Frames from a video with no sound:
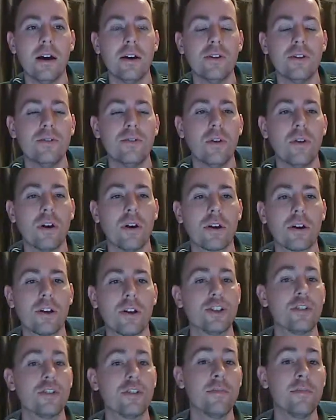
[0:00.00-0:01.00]
who are
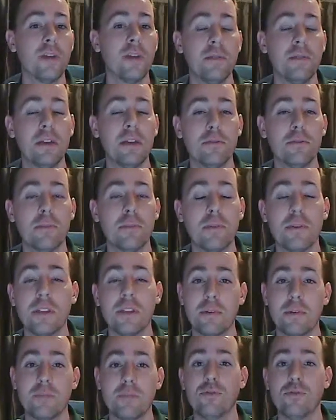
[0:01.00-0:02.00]
conservative-minded people, maybe a lot
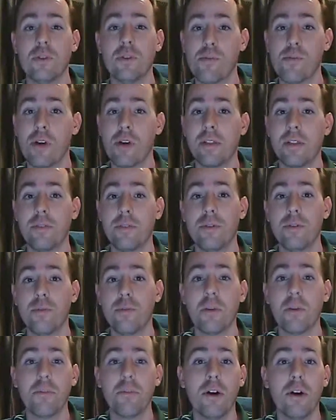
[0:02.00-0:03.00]
of people who were brought in through the
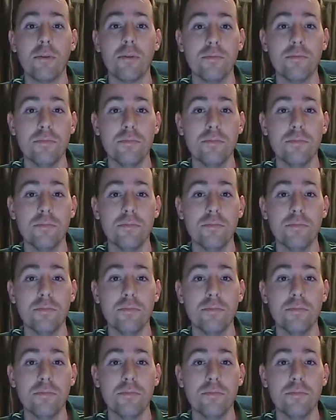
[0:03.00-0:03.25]
Ron Paul